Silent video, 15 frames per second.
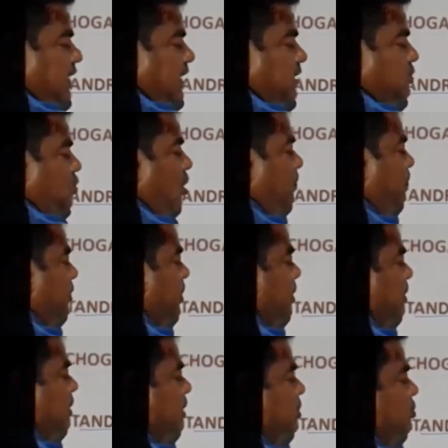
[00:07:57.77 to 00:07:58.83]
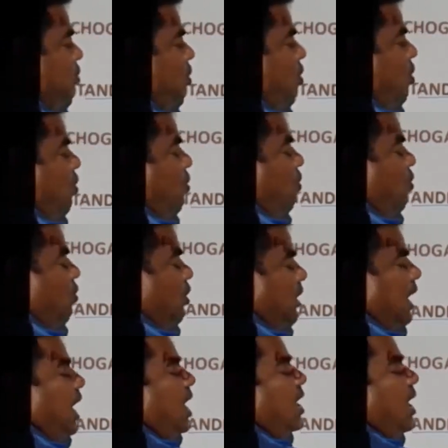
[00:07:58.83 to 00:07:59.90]
in case of these
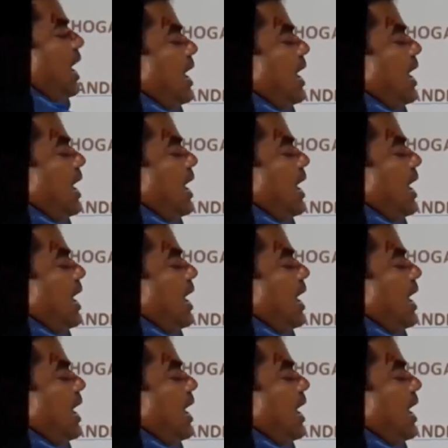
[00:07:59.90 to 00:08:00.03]
okra,